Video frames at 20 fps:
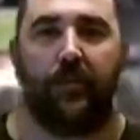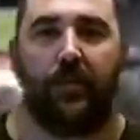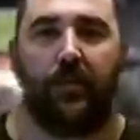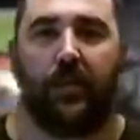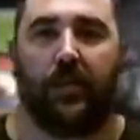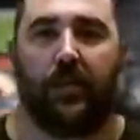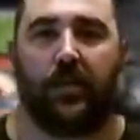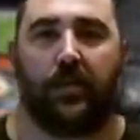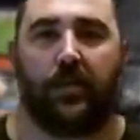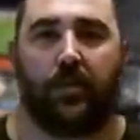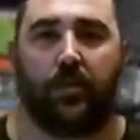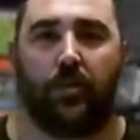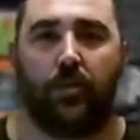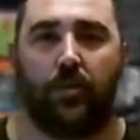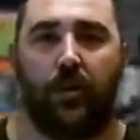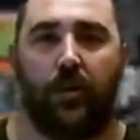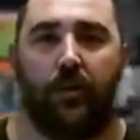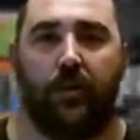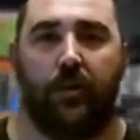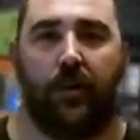it'll just
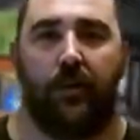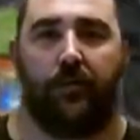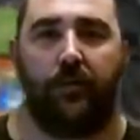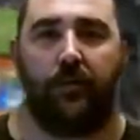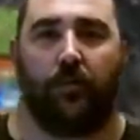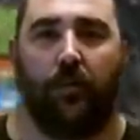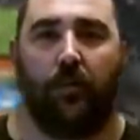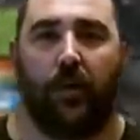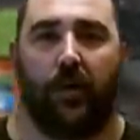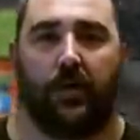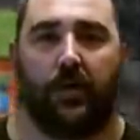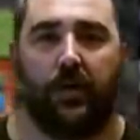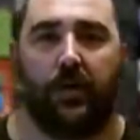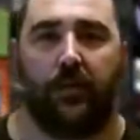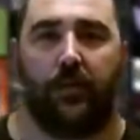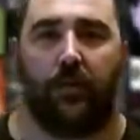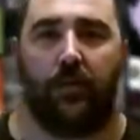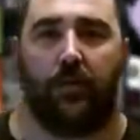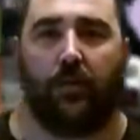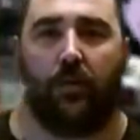stream it over the wireless
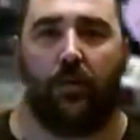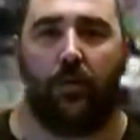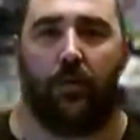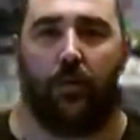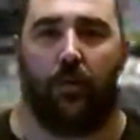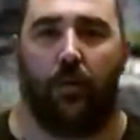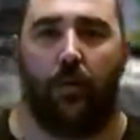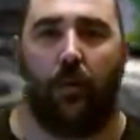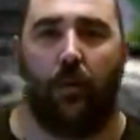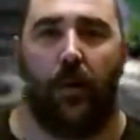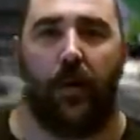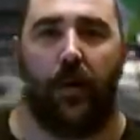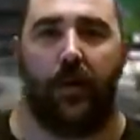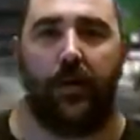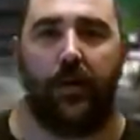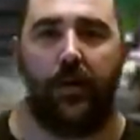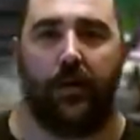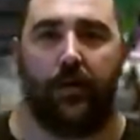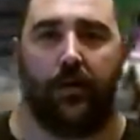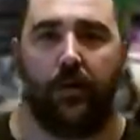network or wired
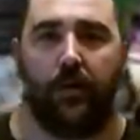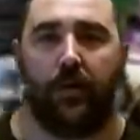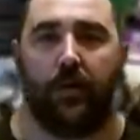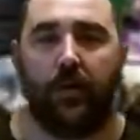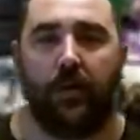network